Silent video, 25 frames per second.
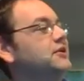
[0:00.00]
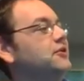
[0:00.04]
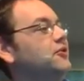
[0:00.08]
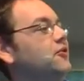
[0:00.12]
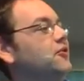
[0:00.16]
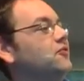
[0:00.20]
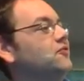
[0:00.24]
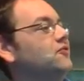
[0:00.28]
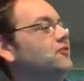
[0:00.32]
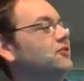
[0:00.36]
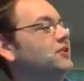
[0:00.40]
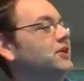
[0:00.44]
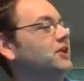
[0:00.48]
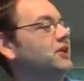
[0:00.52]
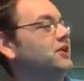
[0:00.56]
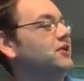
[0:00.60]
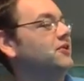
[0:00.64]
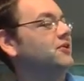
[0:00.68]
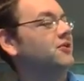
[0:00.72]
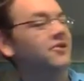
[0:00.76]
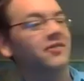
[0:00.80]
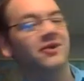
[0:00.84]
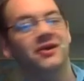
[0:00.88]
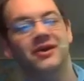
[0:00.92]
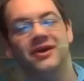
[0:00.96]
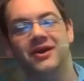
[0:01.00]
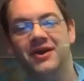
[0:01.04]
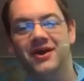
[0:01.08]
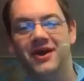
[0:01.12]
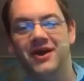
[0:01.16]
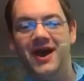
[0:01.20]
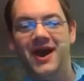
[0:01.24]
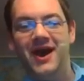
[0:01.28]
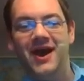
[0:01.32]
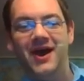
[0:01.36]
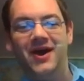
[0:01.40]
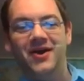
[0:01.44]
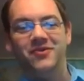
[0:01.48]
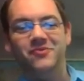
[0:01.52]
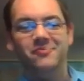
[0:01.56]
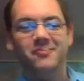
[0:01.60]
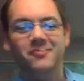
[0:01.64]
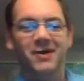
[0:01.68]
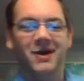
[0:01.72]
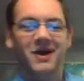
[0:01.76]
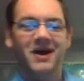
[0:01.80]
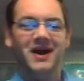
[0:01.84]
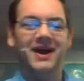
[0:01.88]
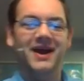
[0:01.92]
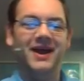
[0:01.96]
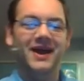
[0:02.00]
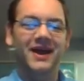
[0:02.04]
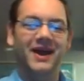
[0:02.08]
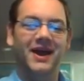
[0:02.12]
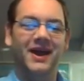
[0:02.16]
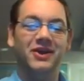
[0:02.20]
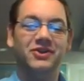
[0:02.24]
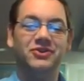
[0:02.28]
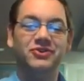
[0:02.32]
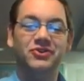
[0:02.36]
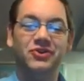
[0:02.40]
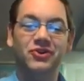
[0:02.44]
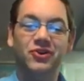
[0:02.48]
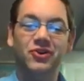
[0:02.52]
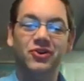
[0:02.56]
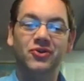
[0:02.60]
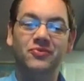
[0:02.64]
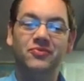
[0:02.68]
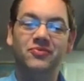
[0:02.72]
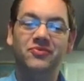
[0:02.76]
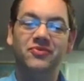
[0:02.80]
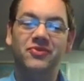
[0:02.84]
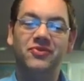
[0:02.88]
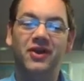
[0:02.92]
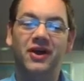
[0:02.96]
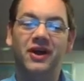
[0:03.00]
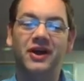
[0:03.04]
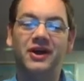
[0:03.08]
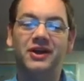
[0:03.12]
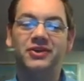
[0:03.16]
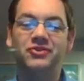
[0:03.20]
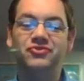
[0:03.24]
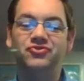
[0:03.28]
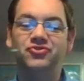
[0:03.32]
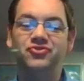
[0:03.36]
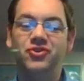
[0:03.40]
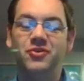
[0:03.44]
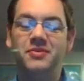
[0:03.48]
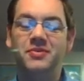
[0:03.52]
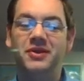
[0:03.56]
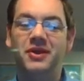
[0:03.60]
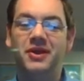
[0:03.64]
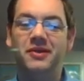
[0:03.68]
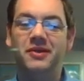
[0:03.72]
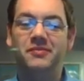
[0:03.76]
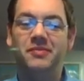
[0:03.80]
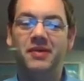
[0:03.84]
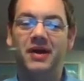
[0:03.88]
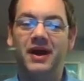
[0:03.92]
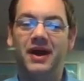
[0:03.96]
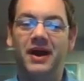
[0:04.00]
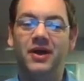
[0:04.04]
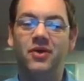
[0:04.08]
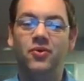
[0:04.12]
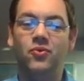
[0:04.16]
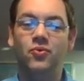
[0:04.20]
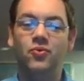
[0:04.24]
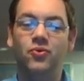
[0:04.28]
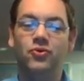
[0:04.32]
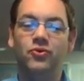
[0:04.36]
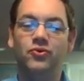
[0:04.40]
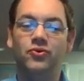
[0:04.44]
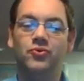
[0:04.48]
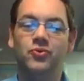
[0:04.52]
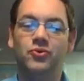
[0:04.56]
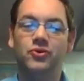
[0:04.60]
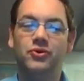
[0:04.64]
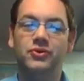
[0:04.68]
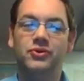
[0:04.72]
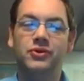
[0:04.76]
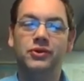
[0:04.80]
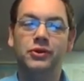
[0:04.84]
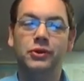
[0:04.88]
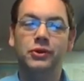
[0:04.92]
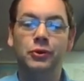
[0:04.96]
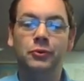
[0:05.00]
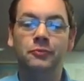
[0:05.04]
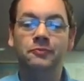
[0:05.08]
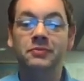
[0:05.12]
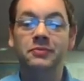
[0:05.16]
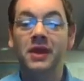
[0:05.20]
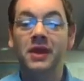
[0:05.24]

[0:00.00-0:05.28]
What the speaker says: over here at my terms contributed by World War II.